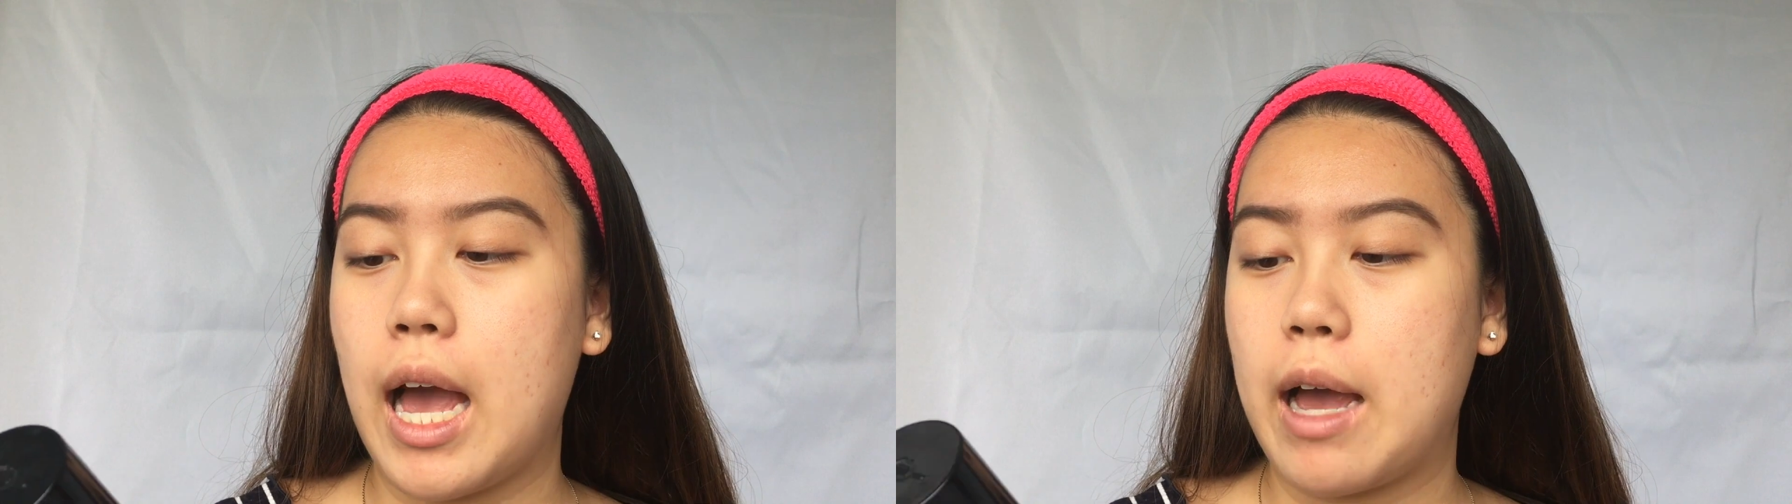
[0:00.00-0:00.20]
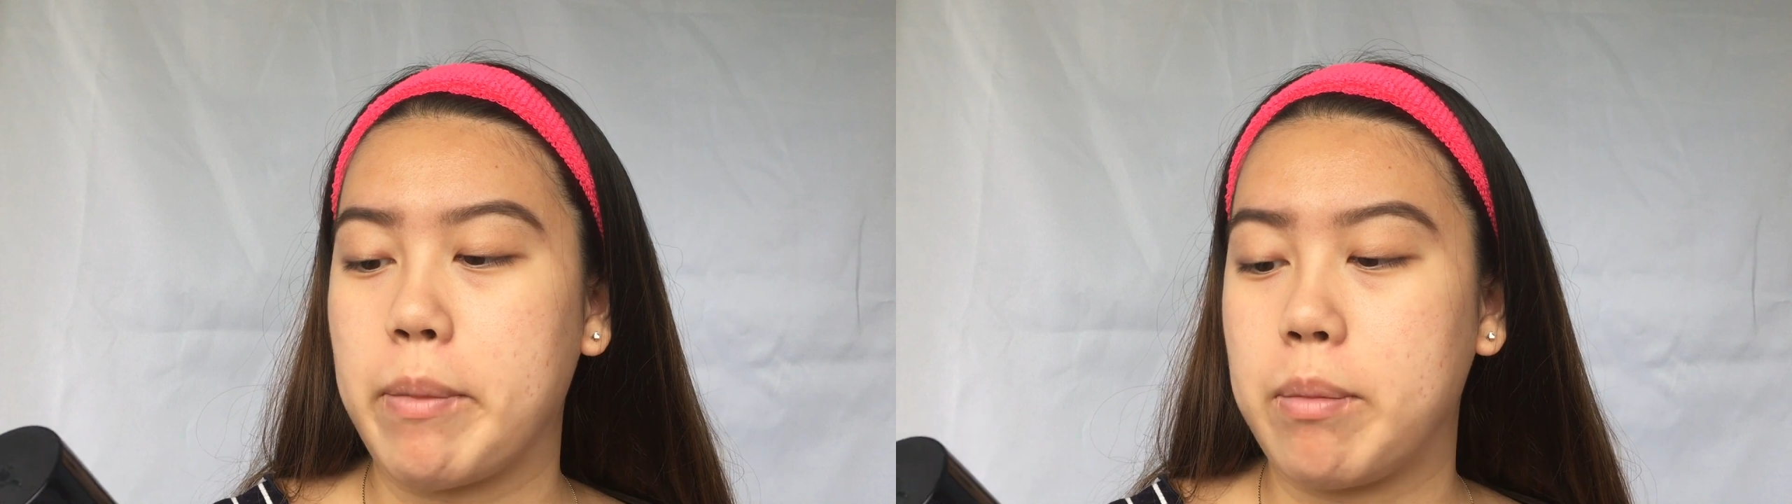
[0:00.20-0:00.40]

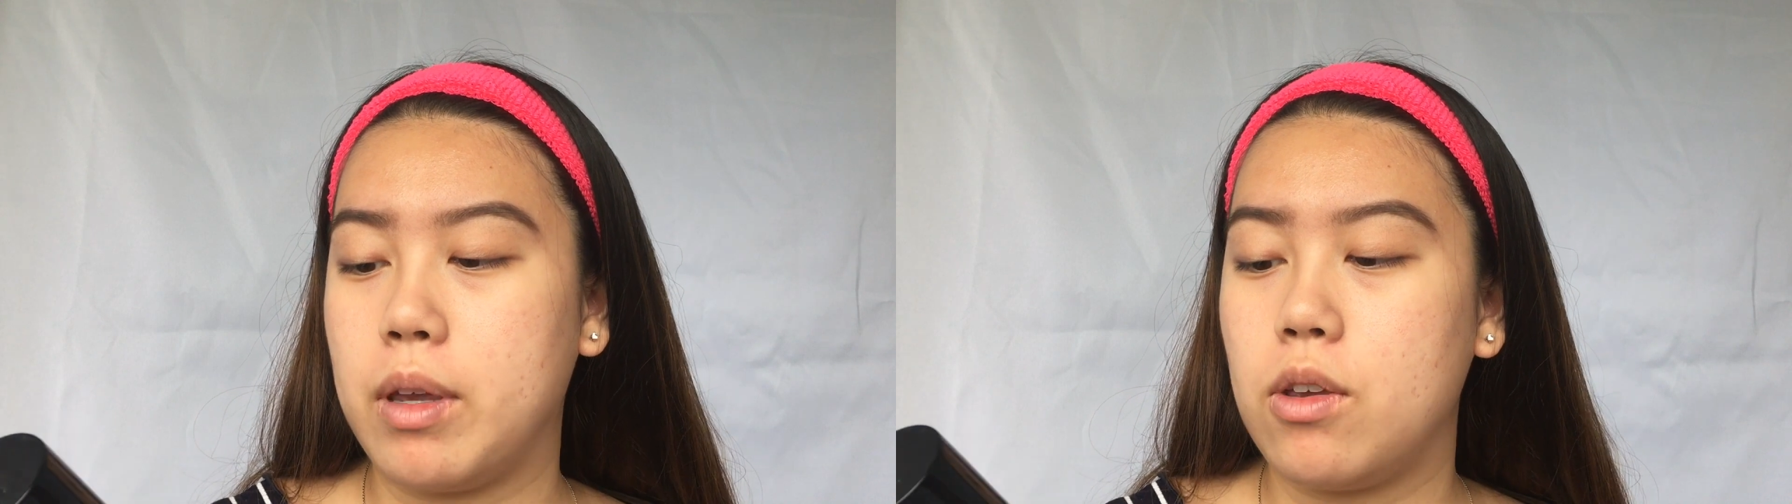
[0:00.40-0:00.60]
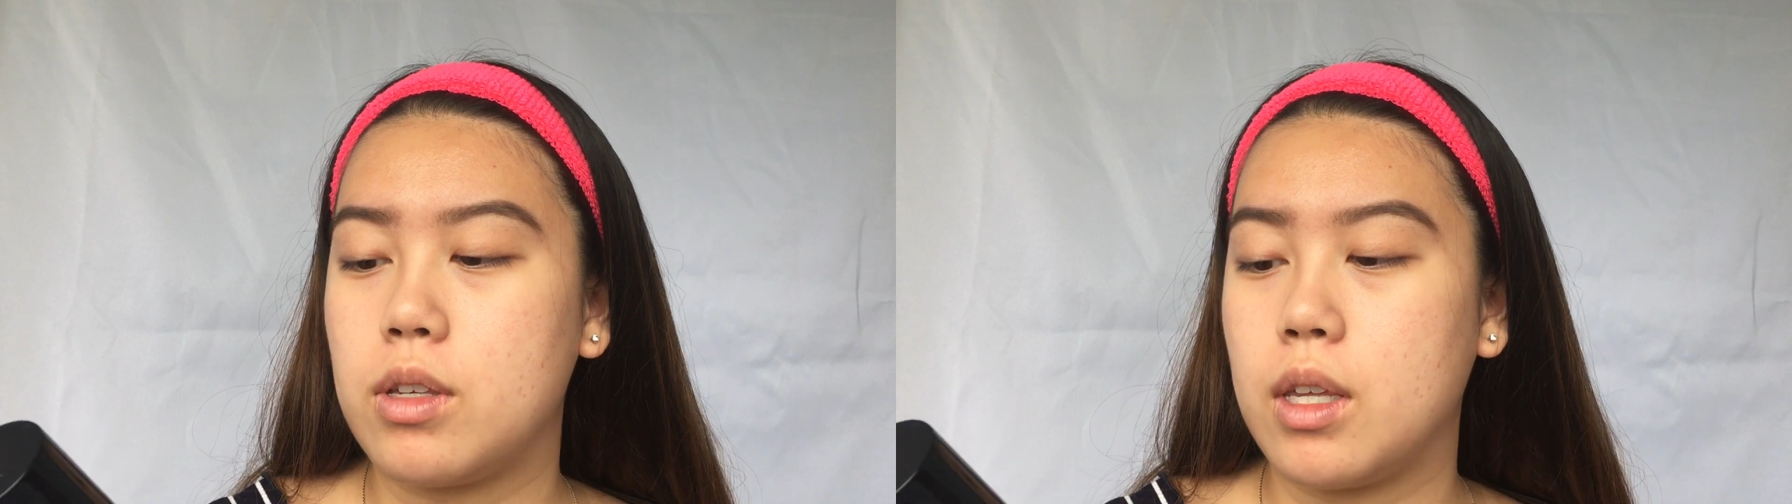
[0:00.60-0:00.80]
I'm going to be
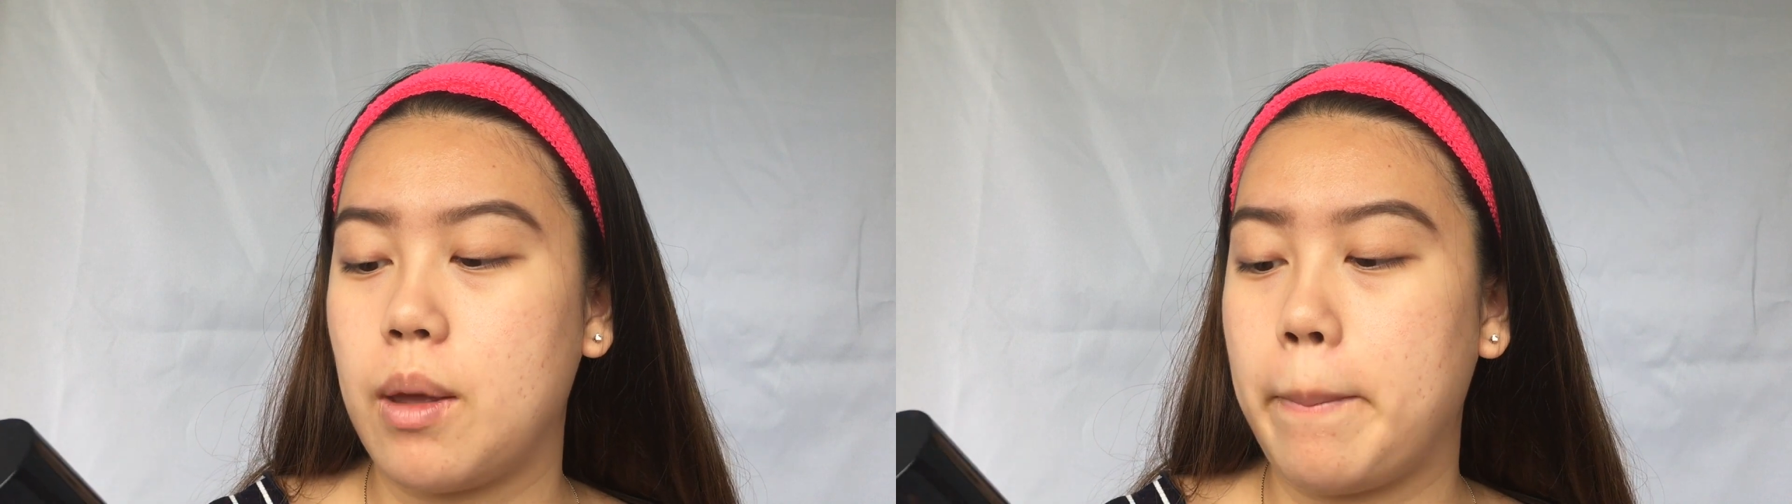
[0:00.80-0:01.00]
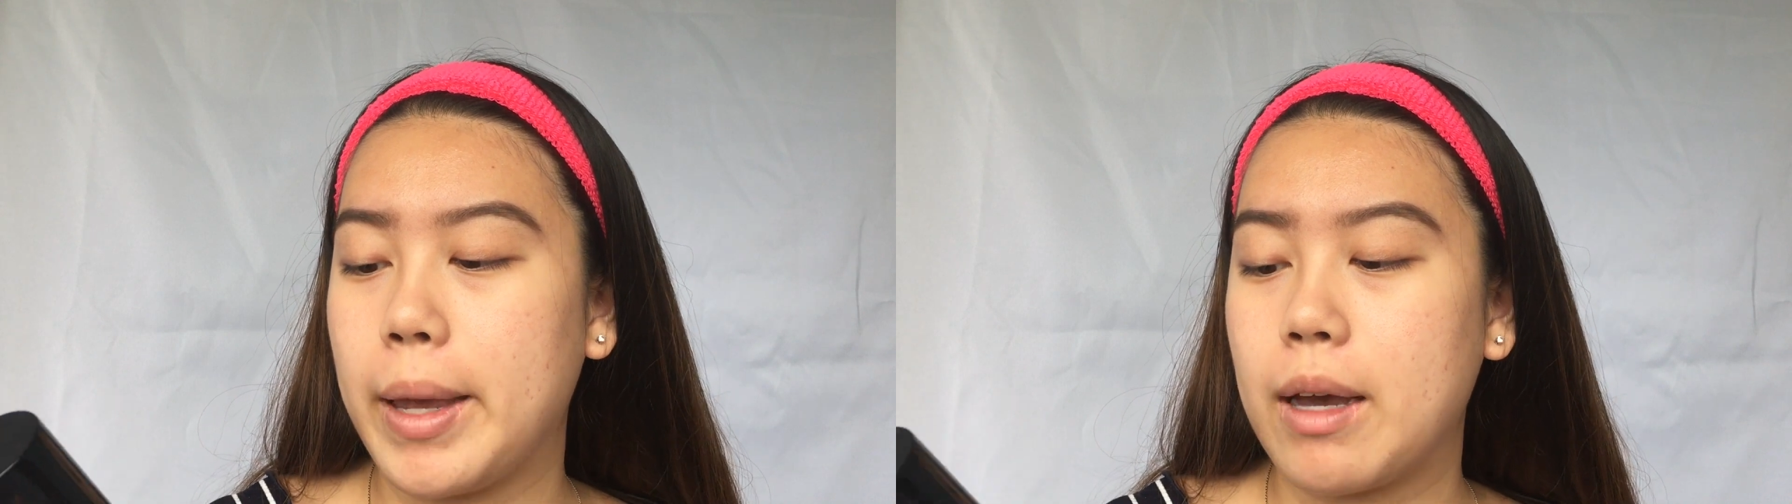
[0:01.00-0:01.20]
using the
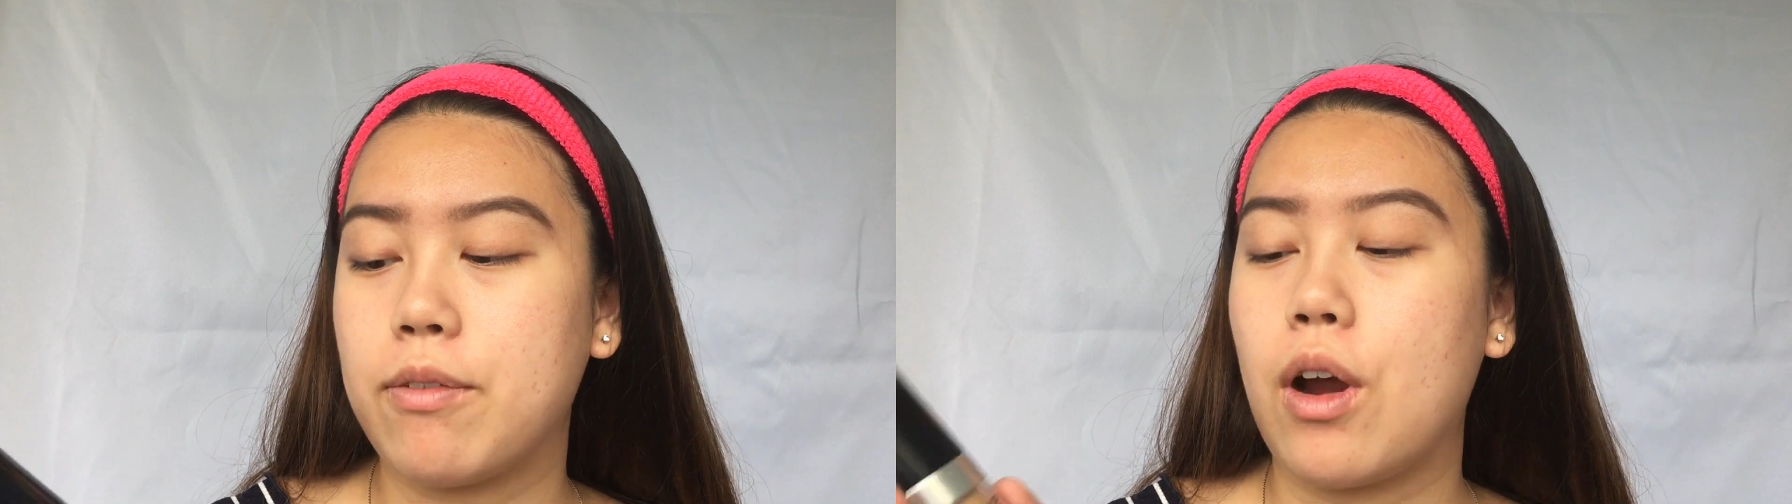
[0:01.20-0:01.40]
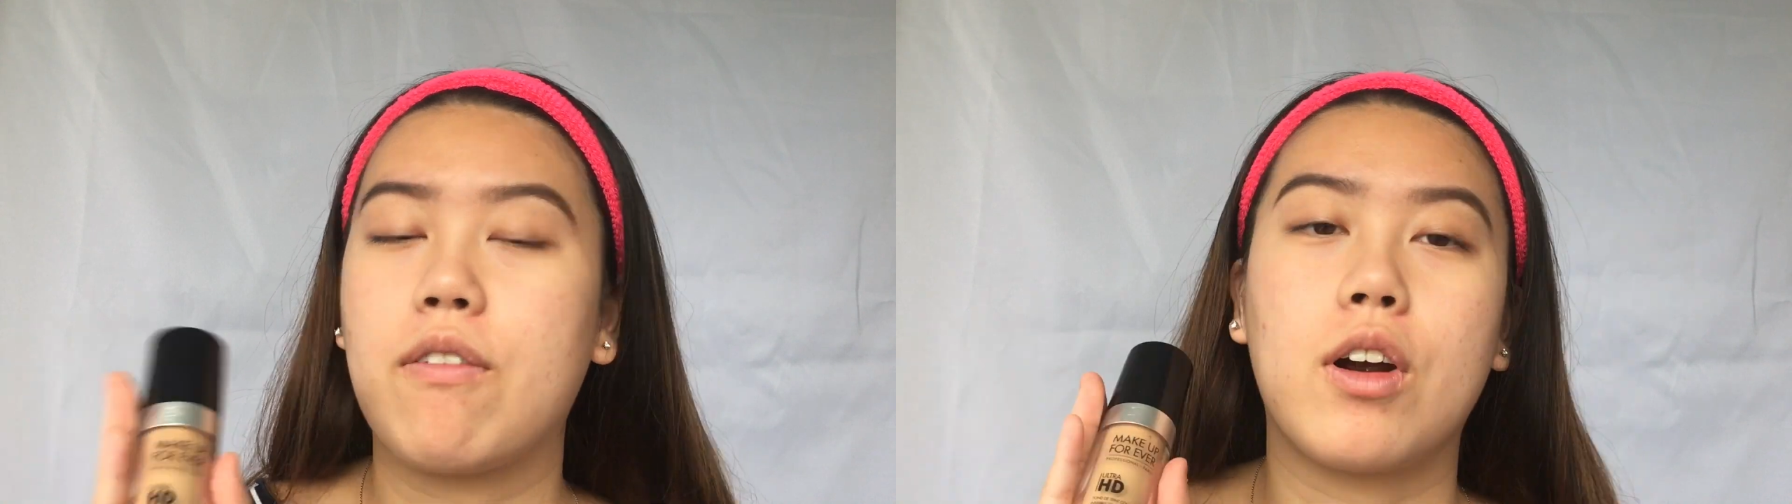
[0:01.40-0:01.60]
Makeup
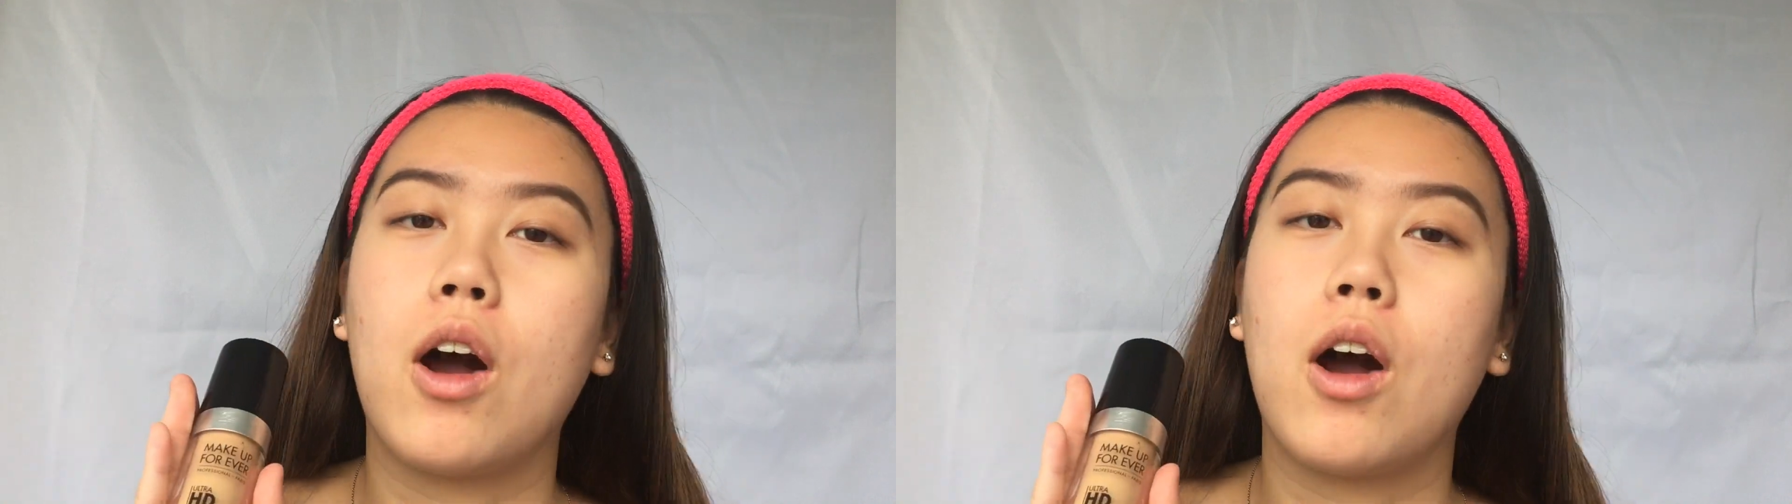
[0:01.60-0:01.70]
Forever